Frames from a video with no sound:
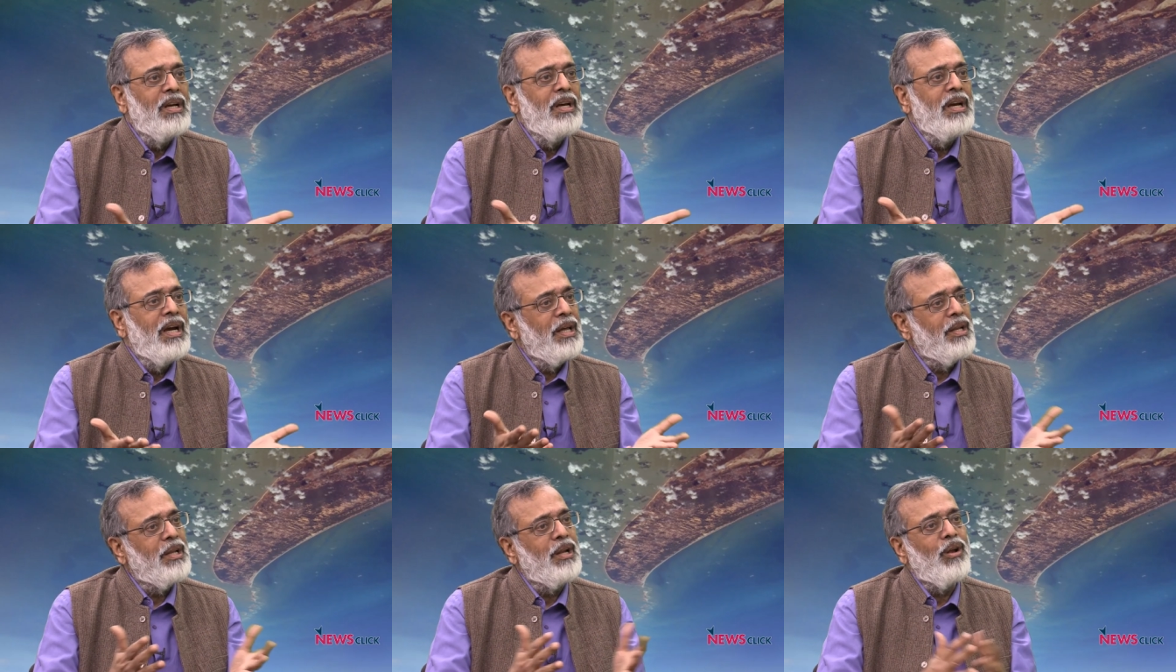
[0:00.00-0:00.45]

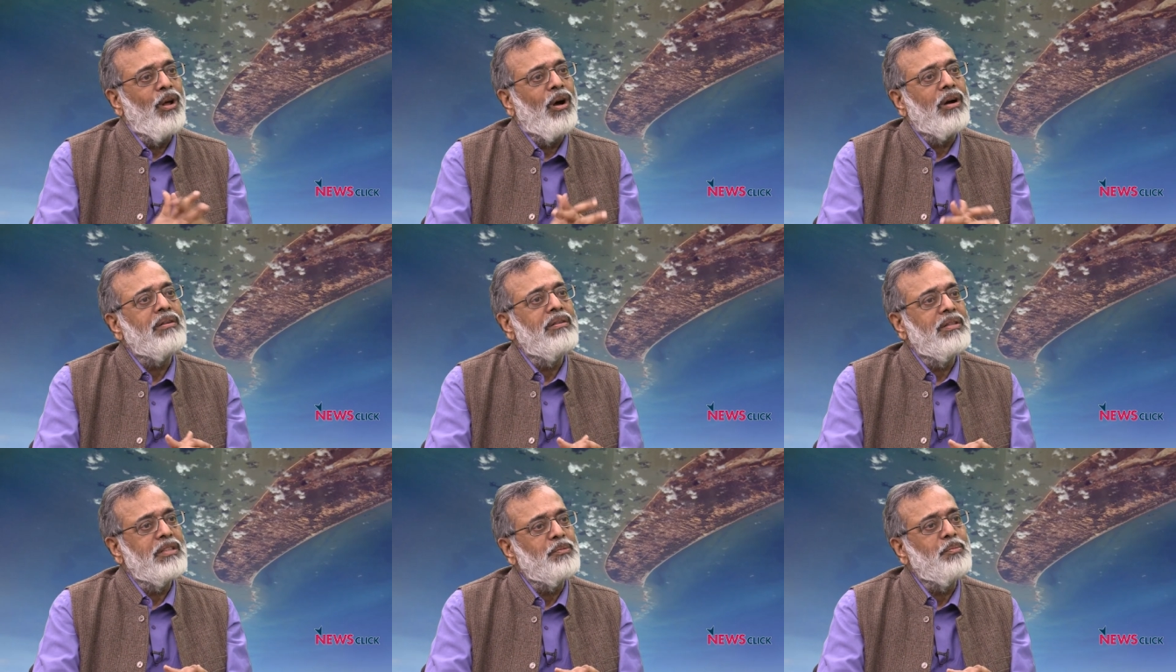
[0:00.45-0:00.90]
Mm-hmm. The
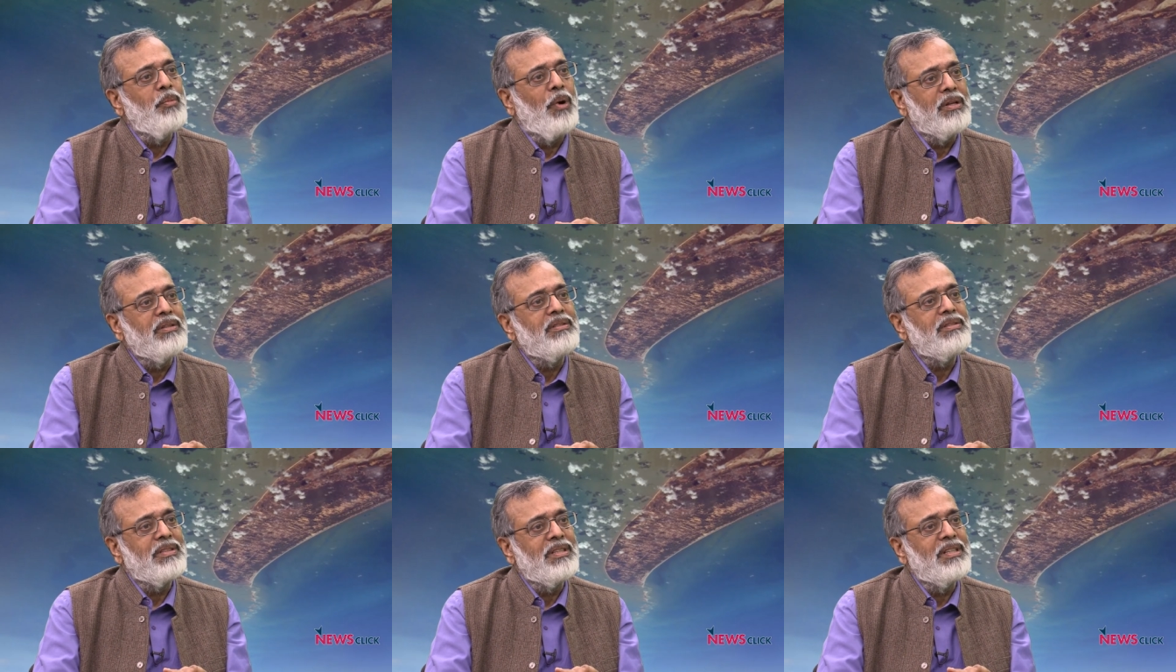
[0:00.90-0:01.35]
Loch Ness
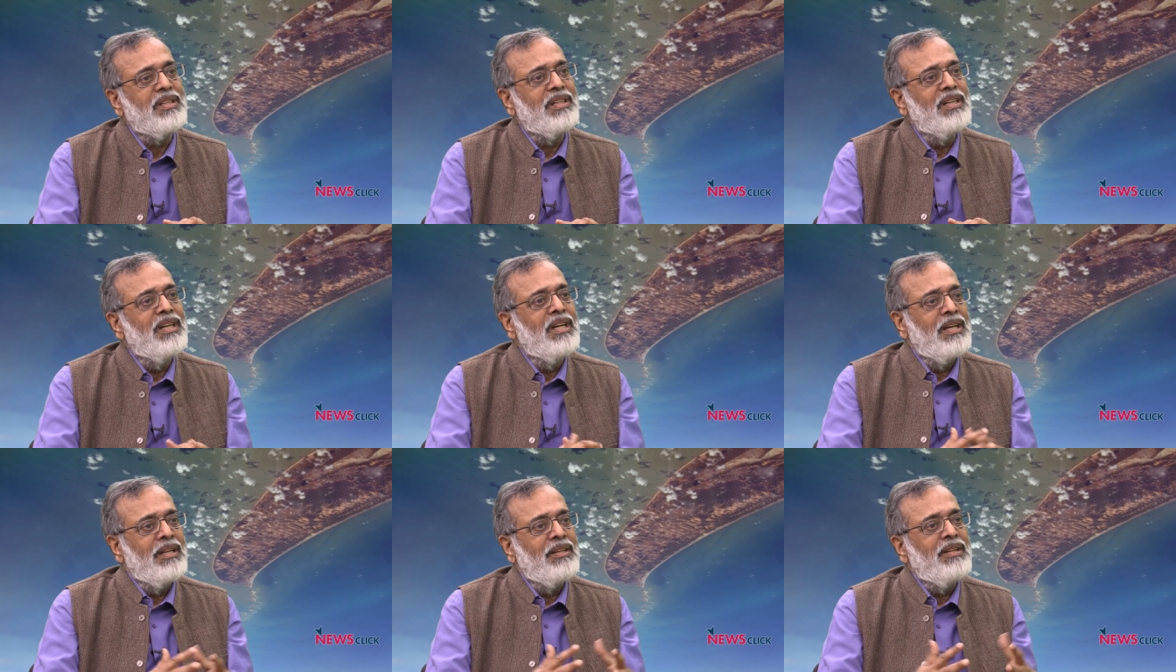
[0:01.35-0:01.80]
monster
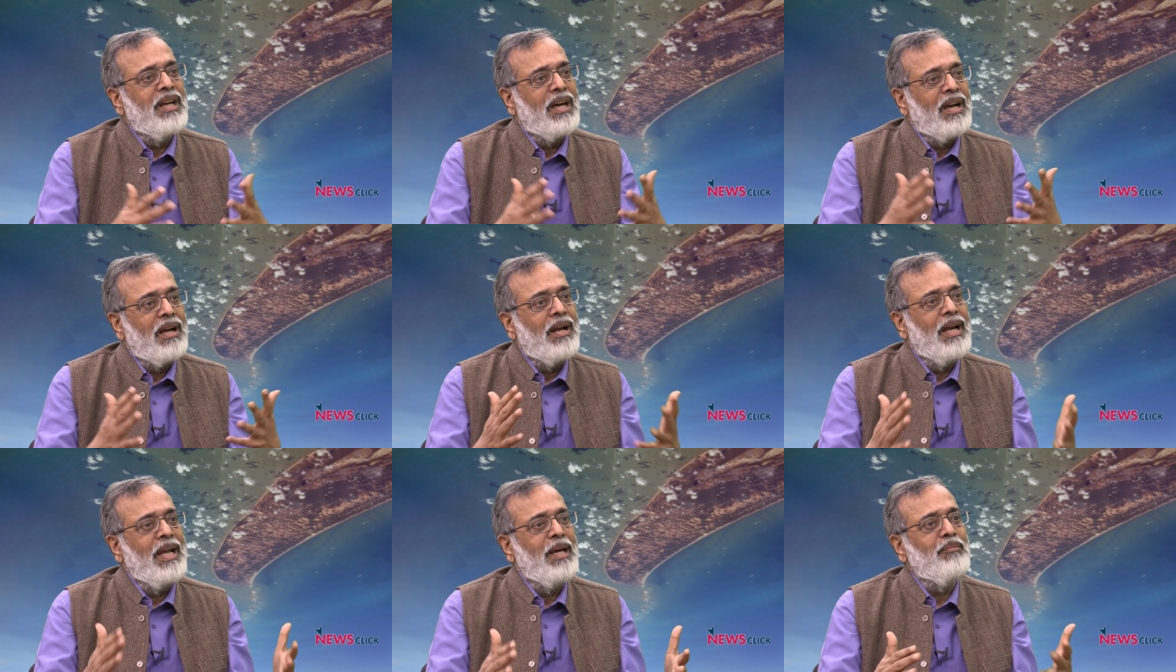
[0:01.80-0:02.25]
they
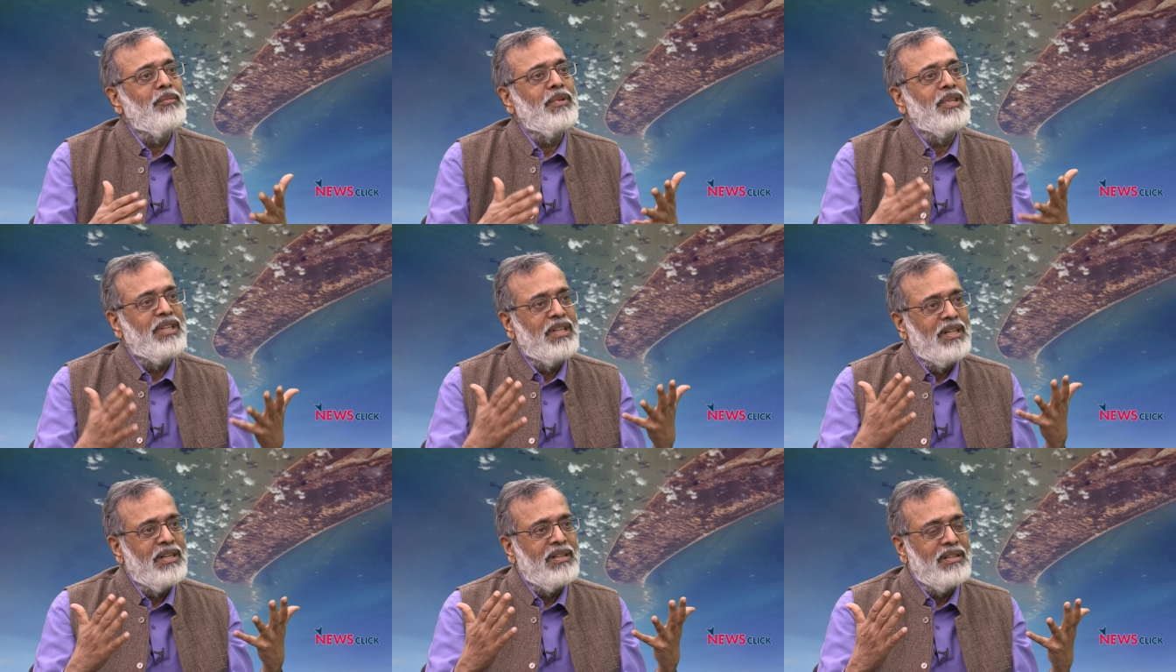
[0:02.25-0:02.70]
claimed
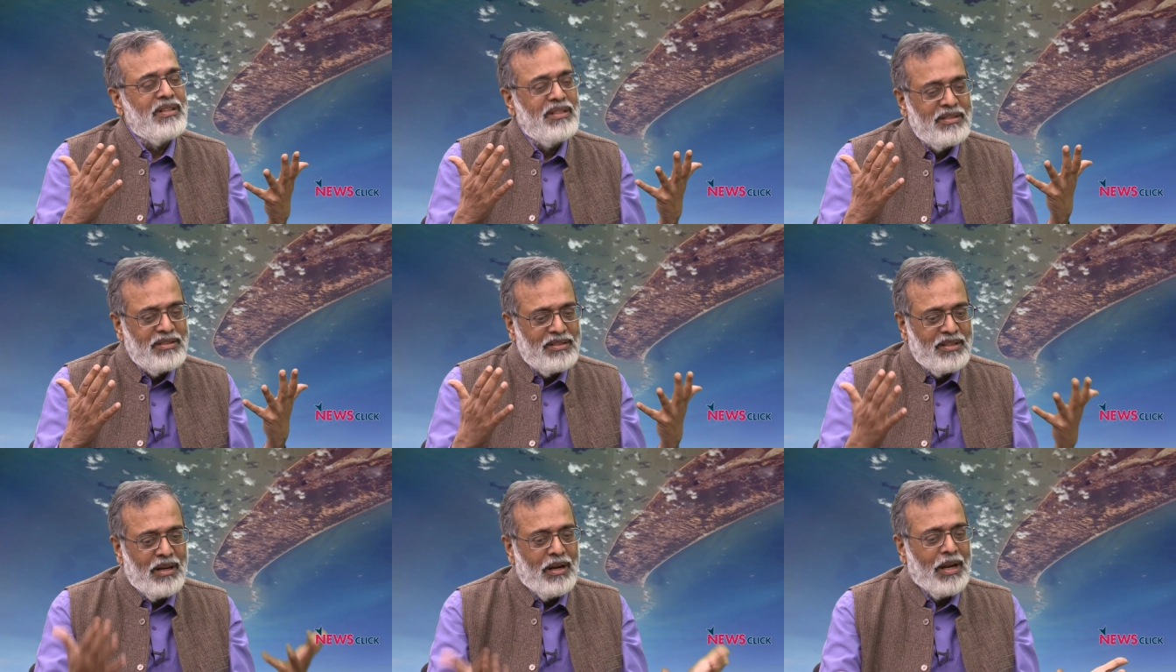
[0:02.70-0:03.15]
here
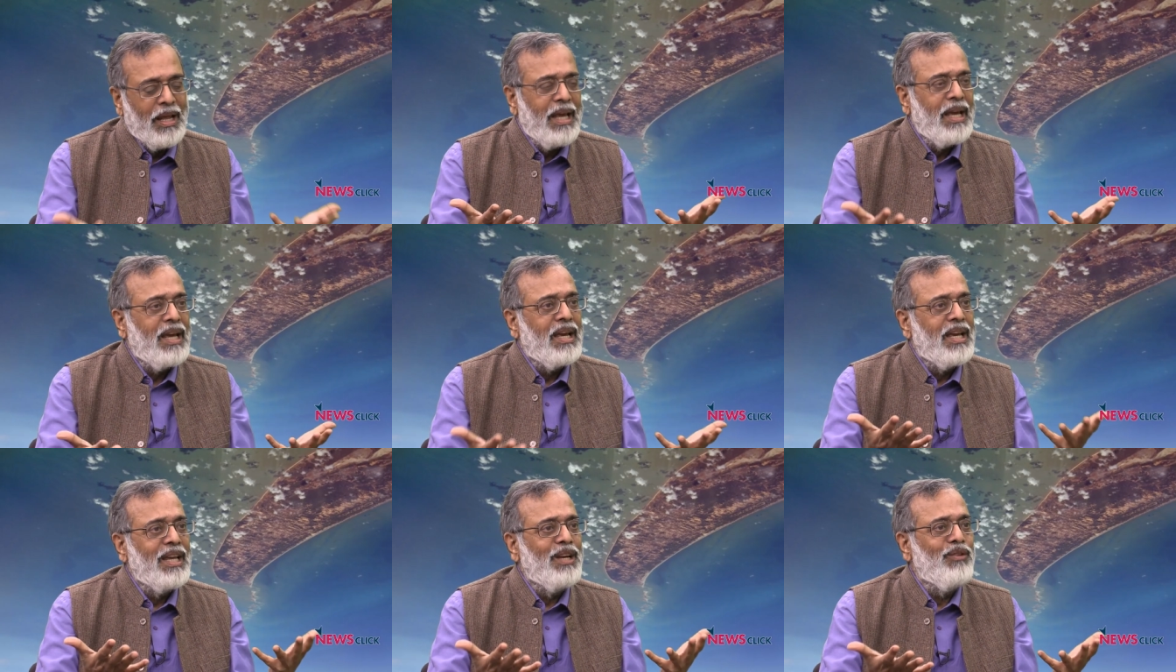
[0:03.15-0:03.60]
is the
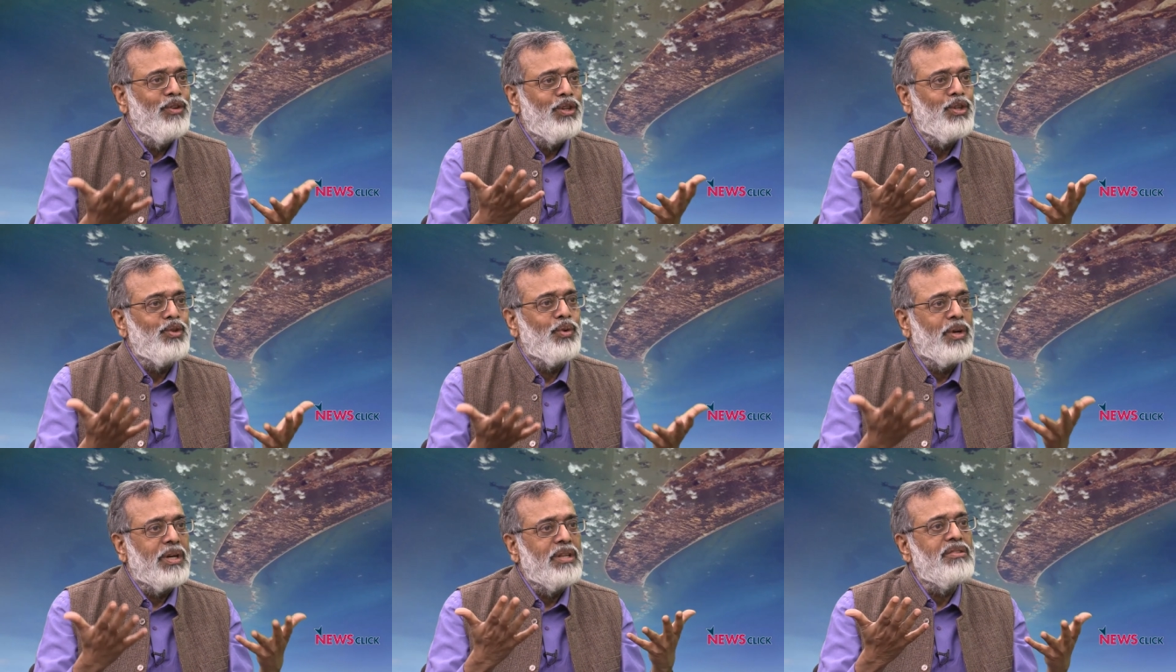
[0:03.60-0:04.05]
lake in
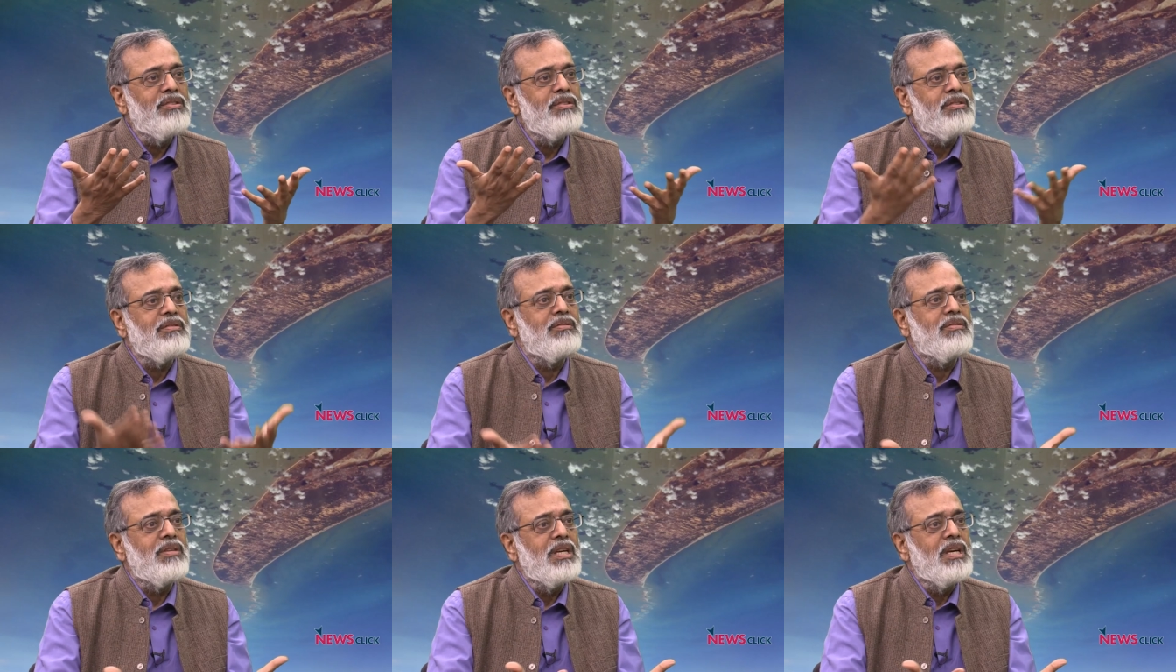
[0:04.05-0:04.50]
which you can
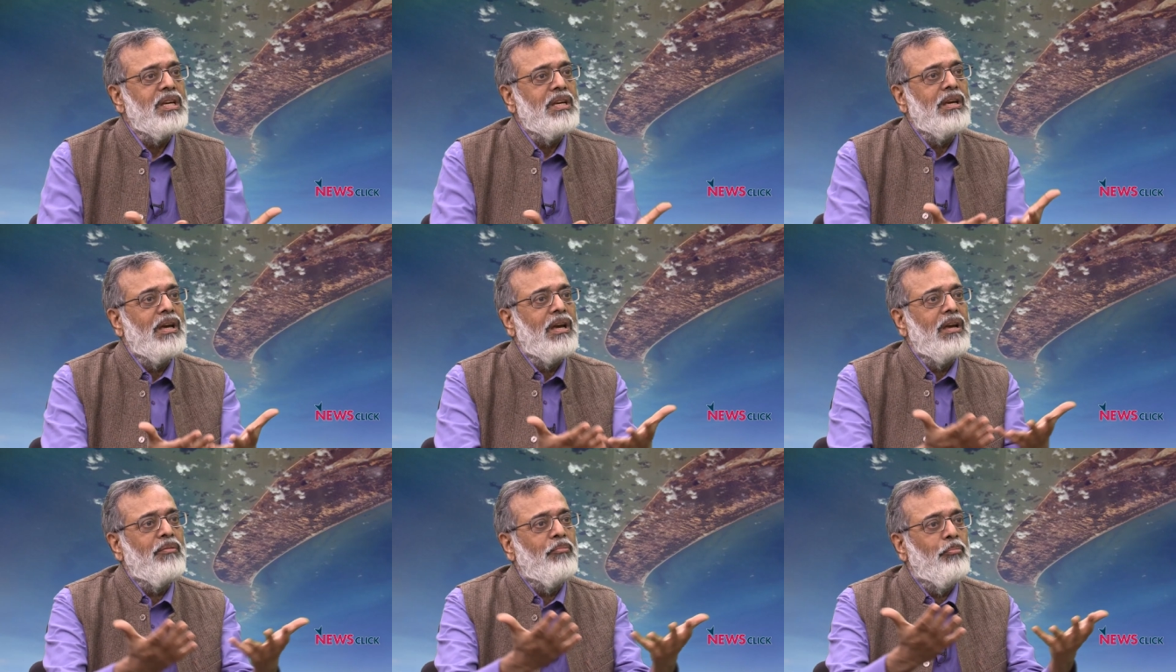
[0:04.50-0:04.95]
see
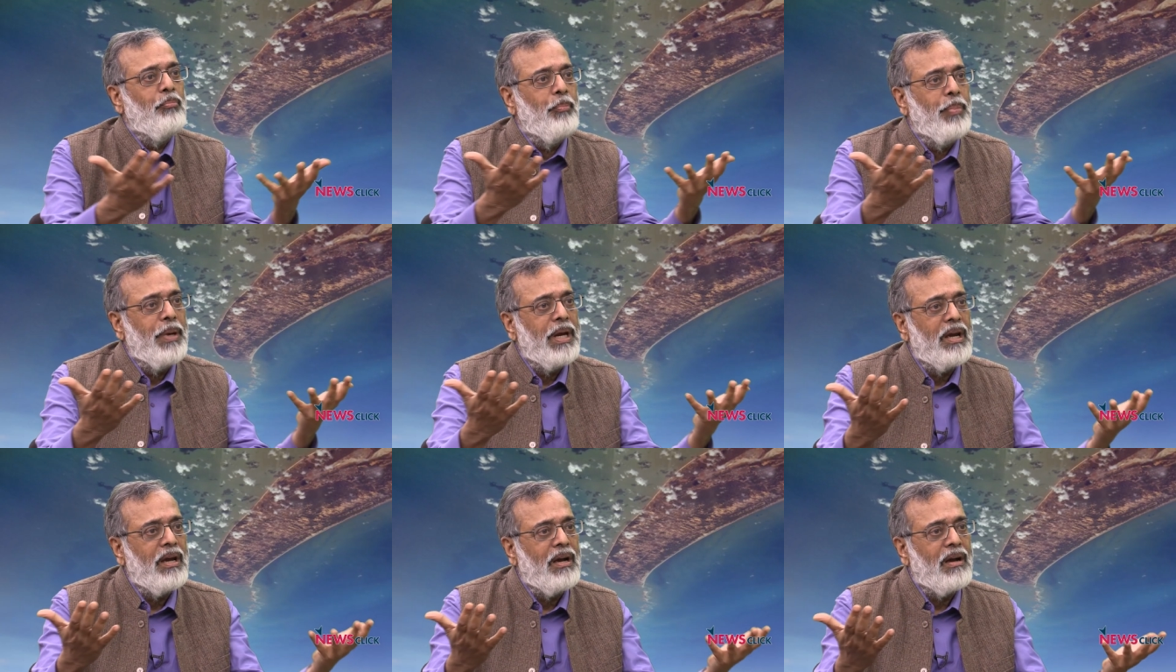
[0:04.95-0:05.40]
a
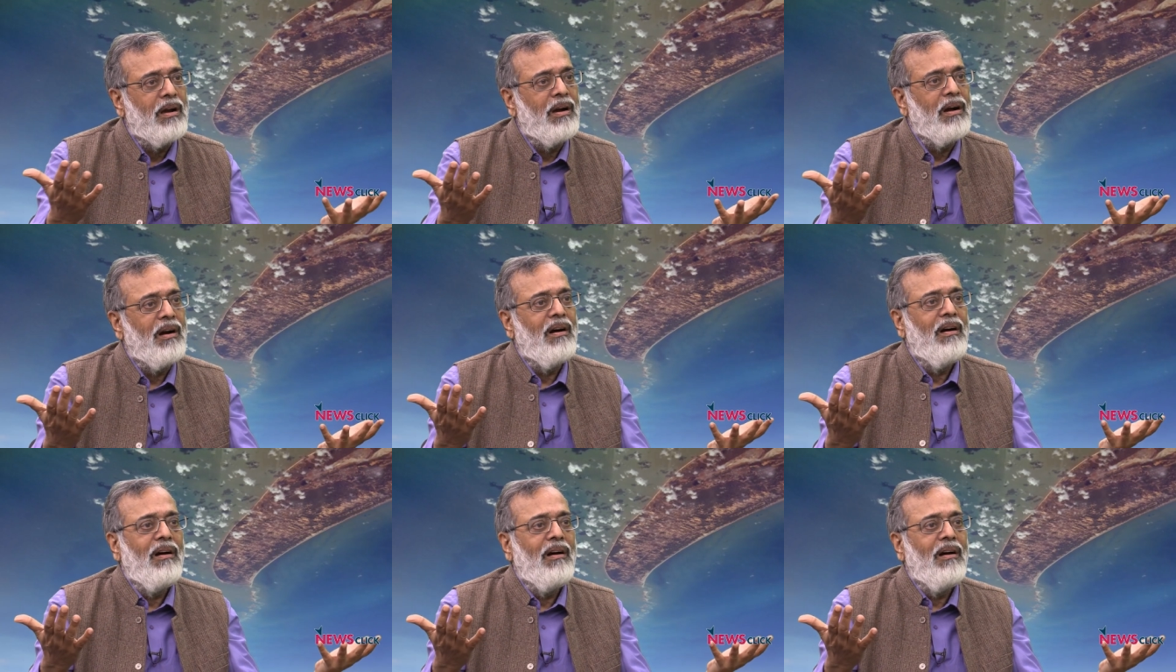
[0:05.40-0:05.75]
big